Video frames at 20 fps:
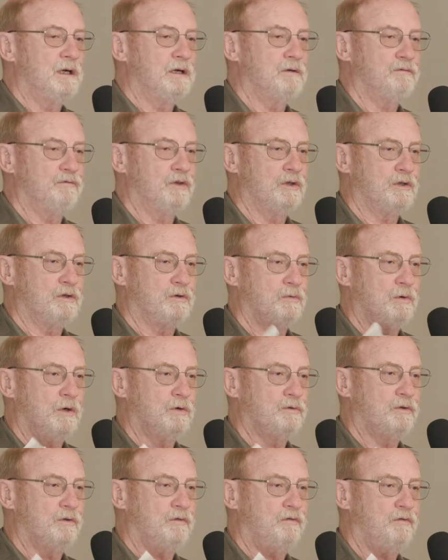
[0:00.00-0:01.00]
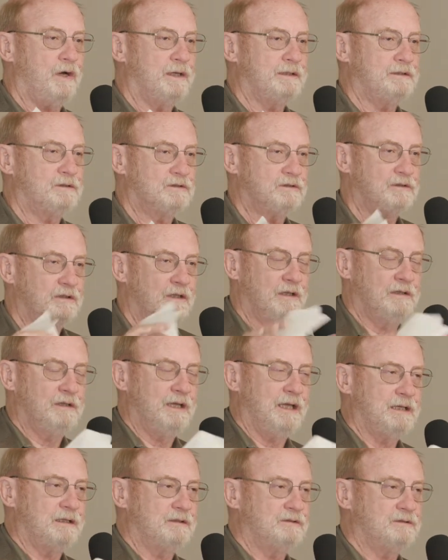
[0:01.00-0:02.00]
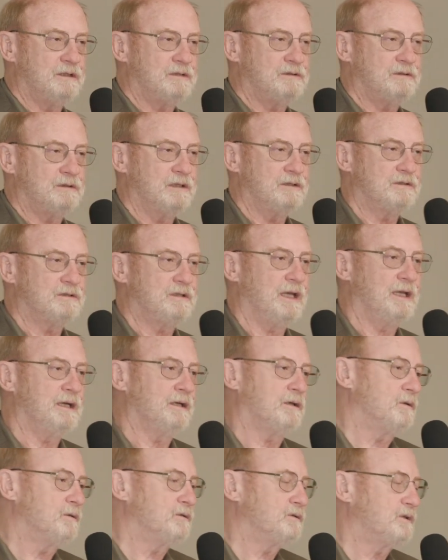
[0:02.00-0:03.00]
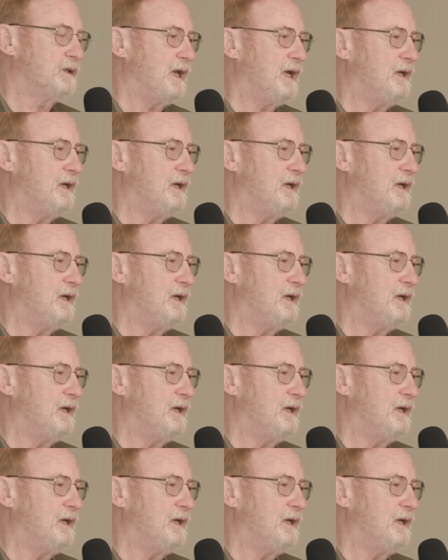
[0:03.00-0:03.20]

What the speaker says: of the growth fights that exist in Santa Cruz